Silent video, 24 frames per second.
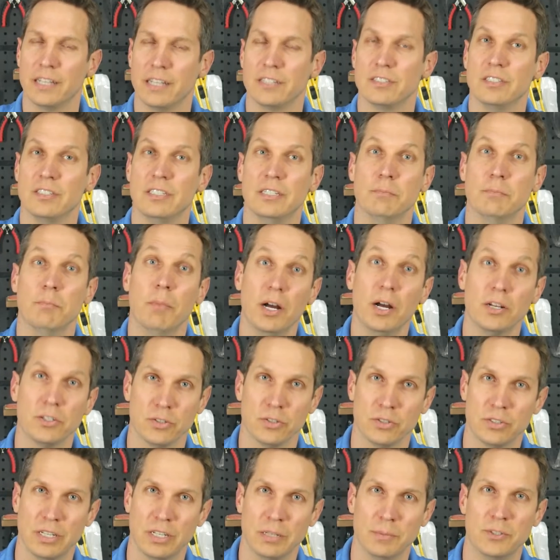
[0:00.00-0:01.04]
as the
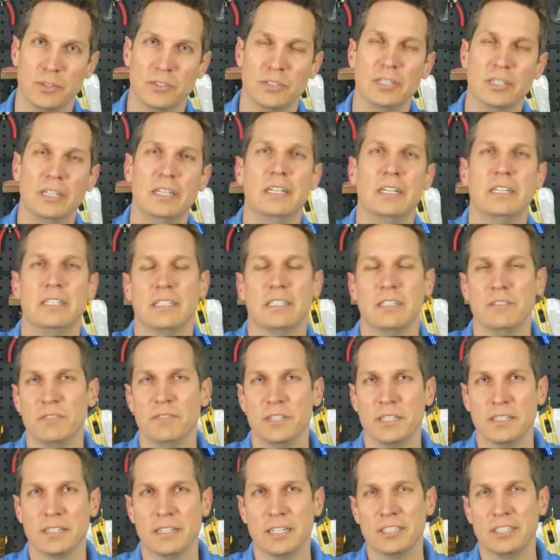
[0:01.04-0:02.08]
monostable
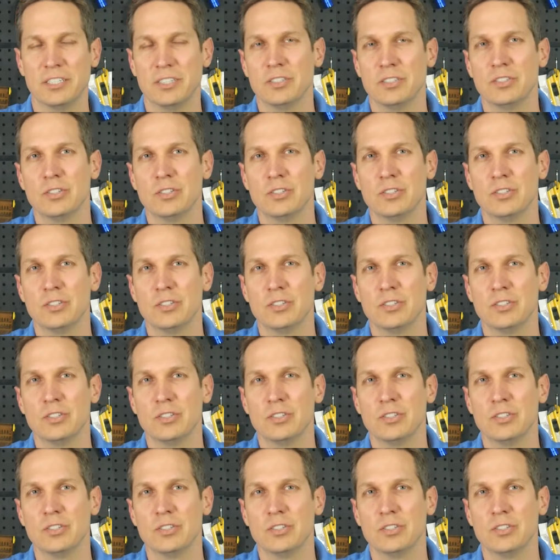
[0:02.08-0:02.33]
configuration.